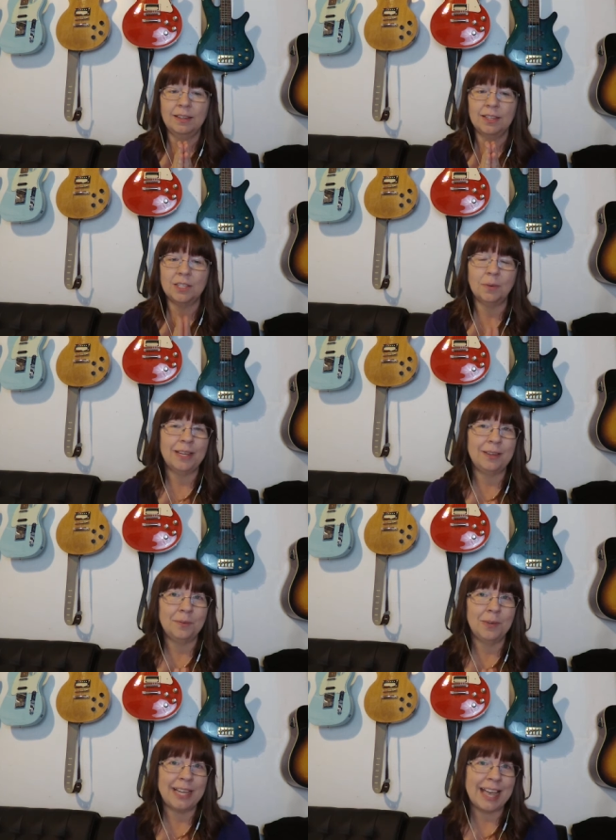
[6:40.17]
So we,
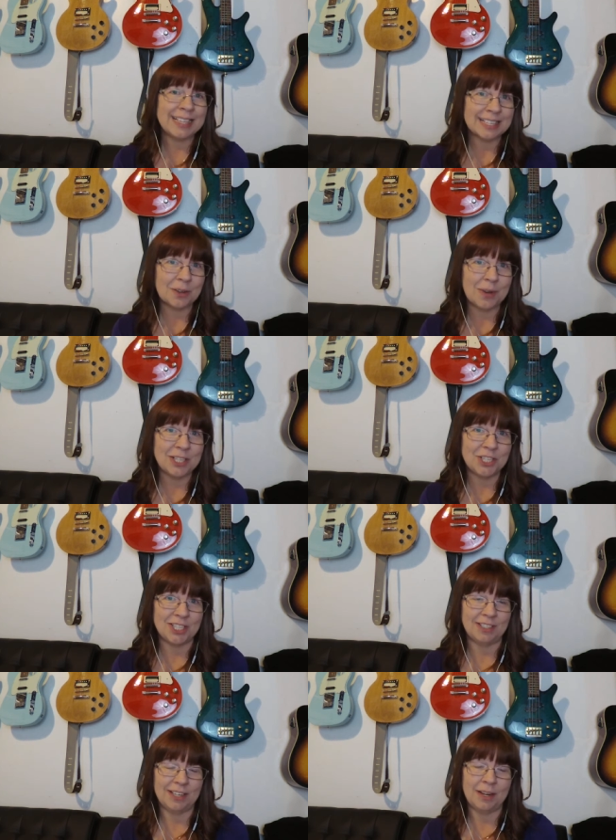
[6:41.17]
we ask a
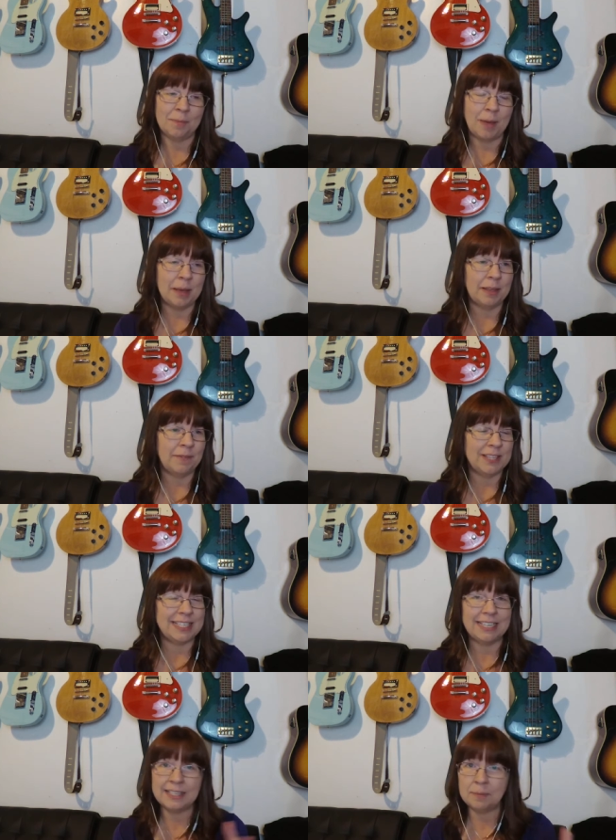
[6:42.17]
question, and it might, if it's
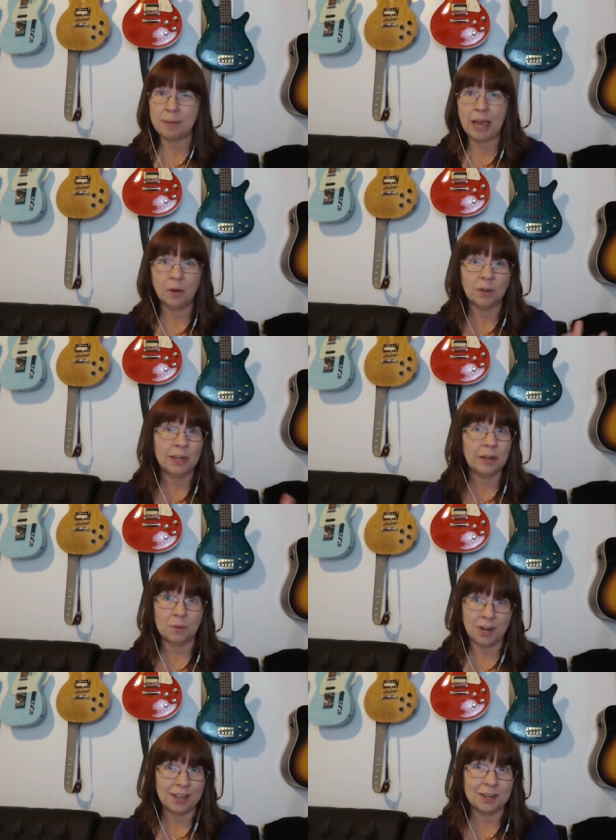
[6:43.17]
disempowering,
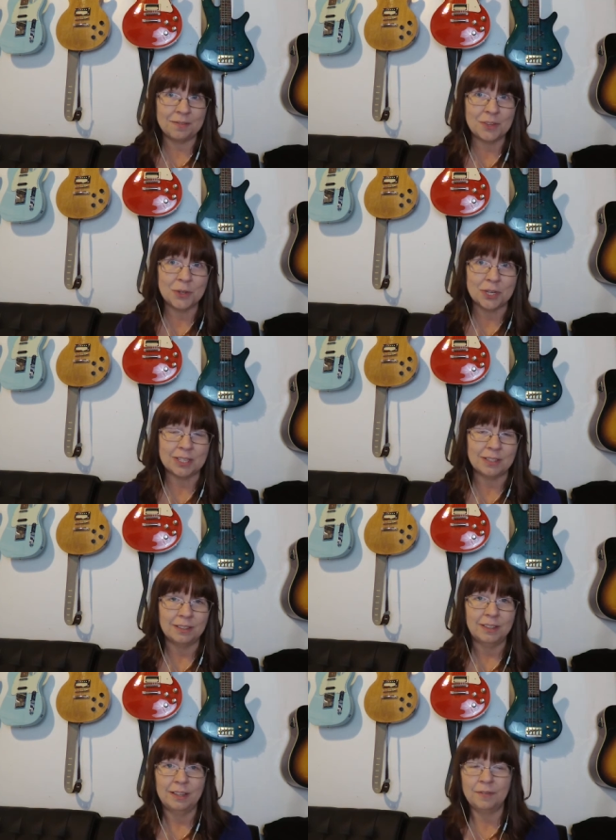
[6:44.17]
we're not going to feel good.
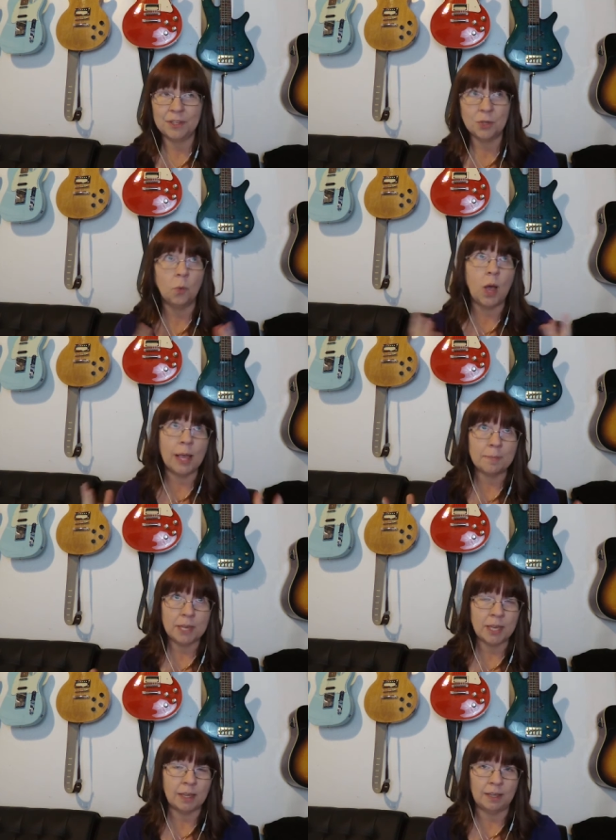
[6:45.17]
If it's a why
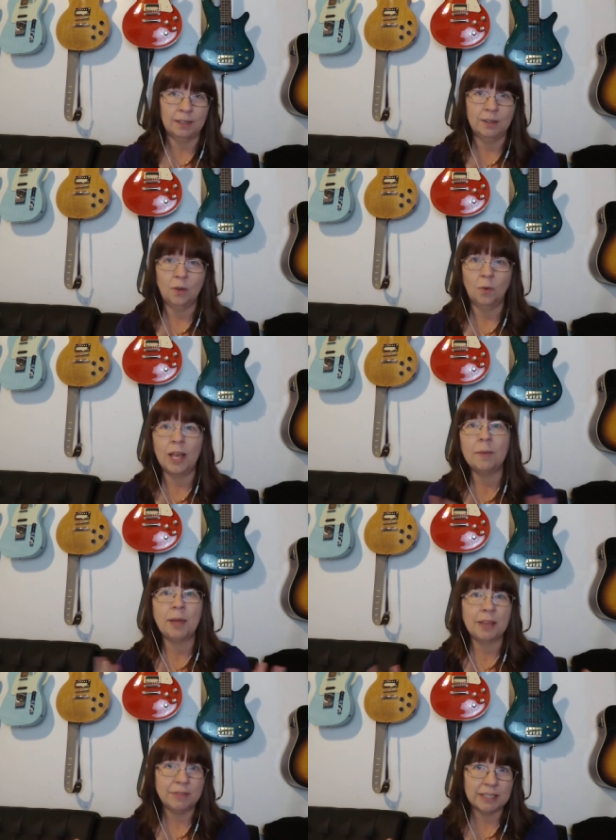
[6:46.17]
me, why am
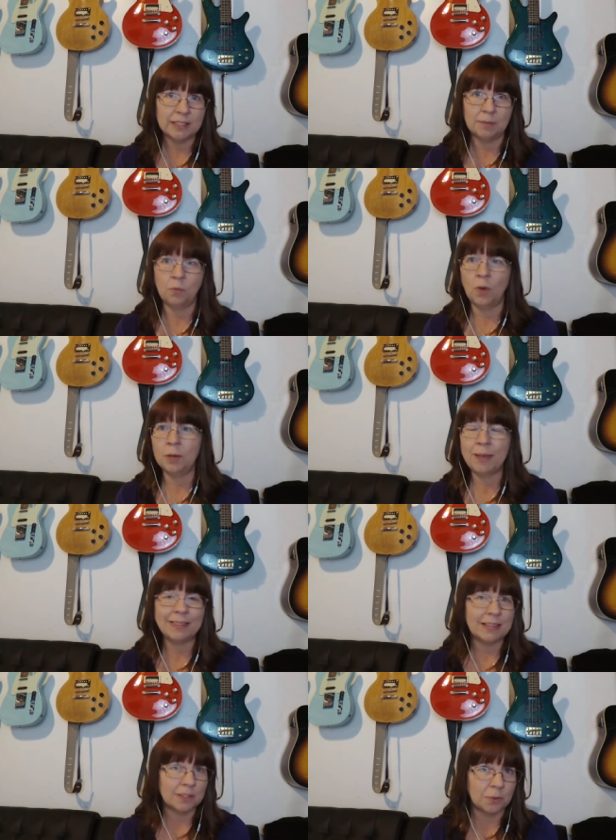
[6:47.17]
I a victim? Why do
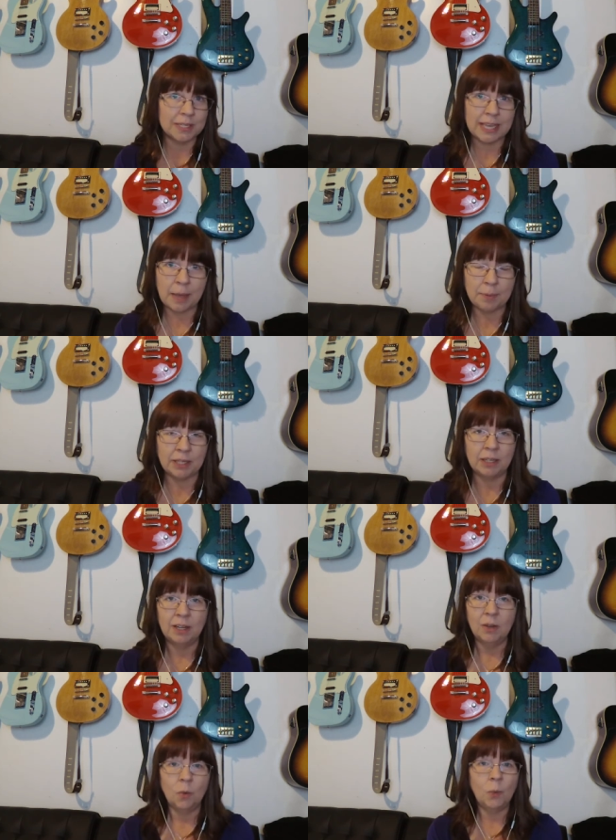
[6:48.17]
bad things always happen?
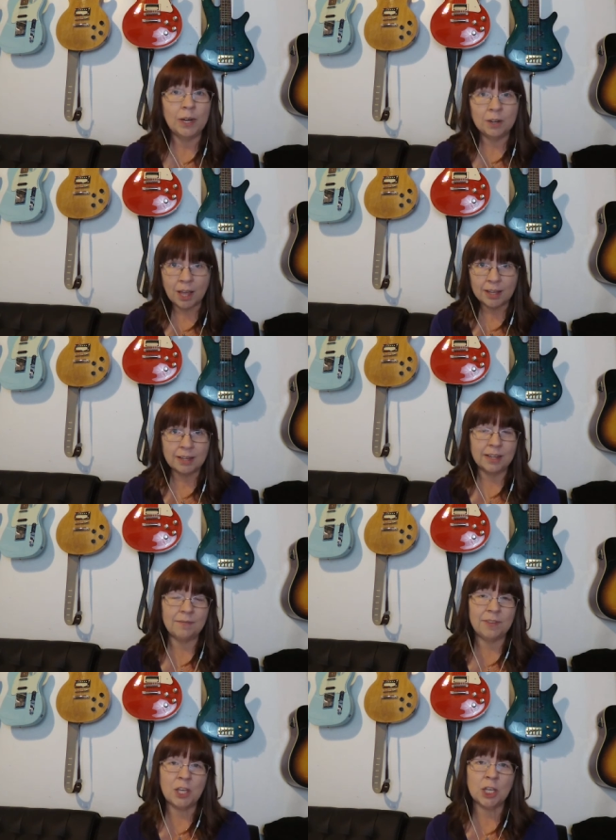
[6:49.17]
We're not going to
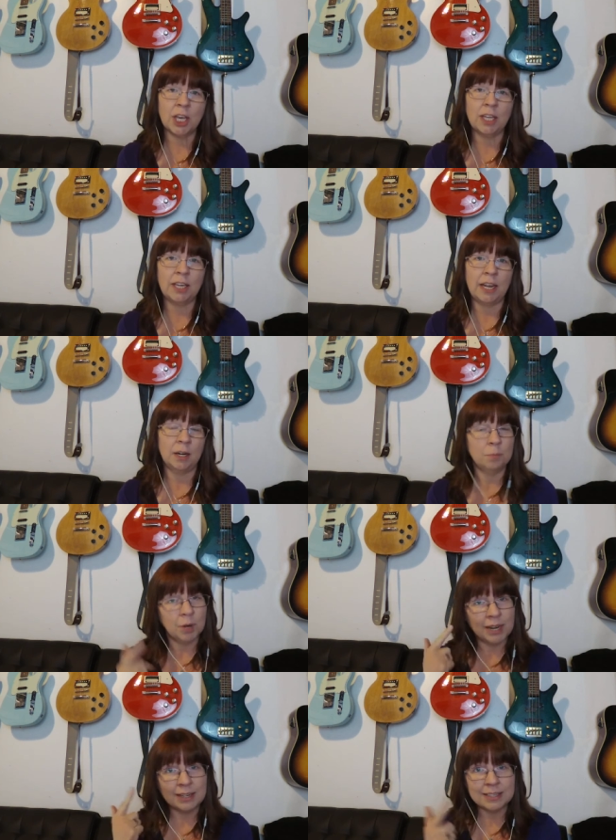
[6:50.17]
feel good, and our
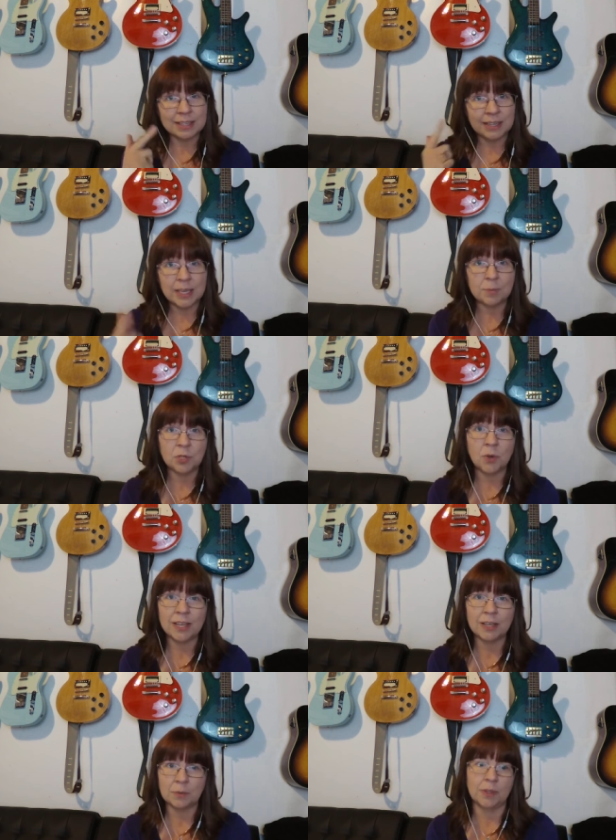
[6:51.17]
brain is going to keep
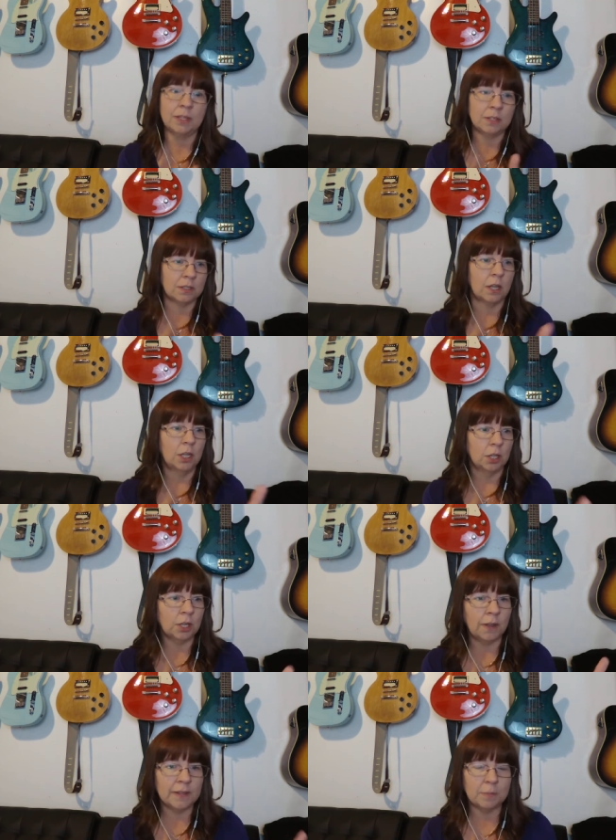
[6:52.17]
showing us, well, this is, look
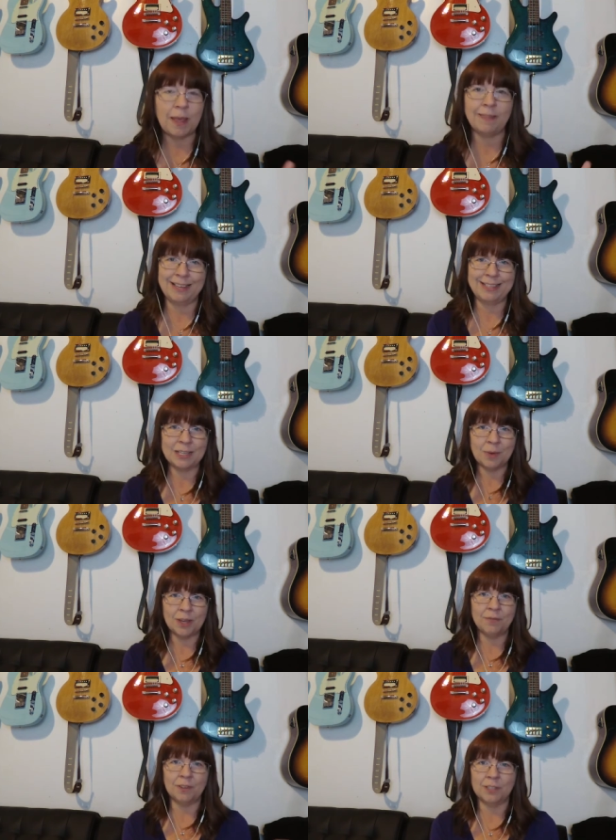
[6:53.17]
at all these bad things. That's why
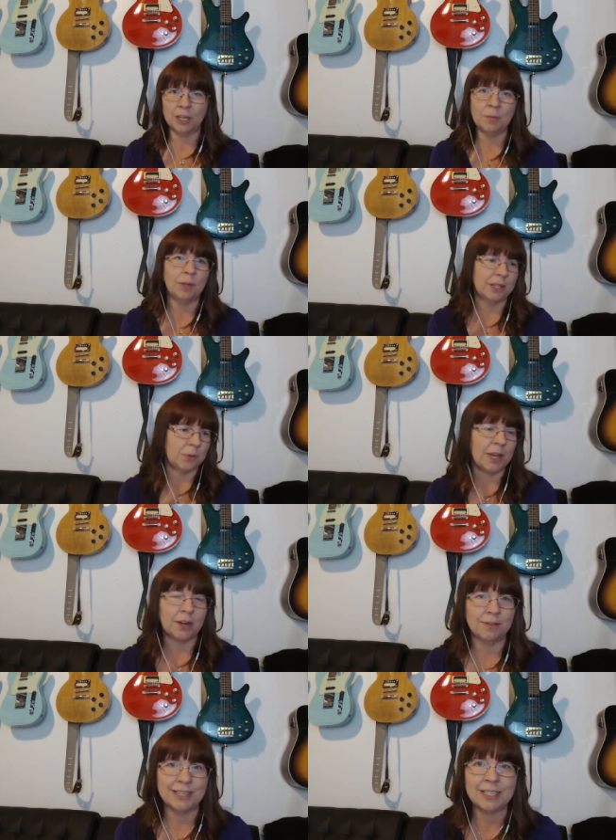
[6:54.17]
you feel terrible. That's why
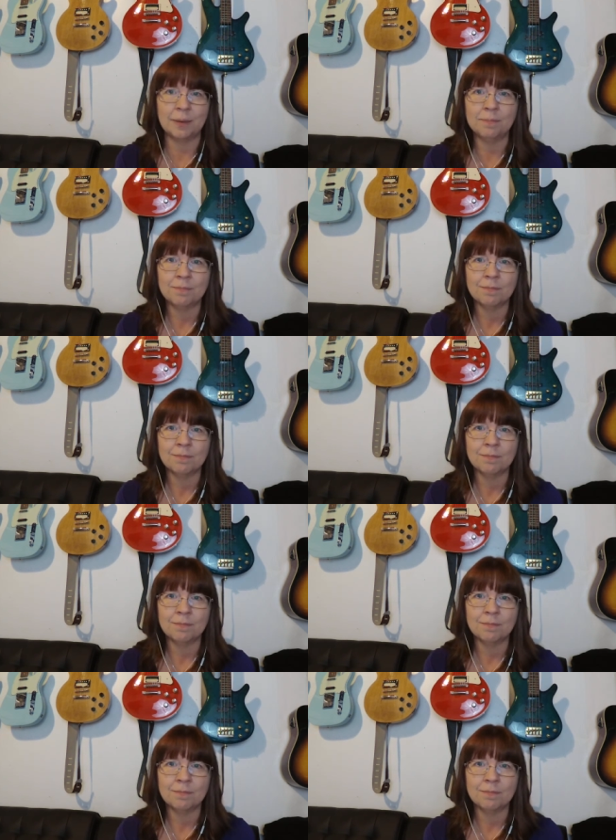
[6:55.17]
you're a victim.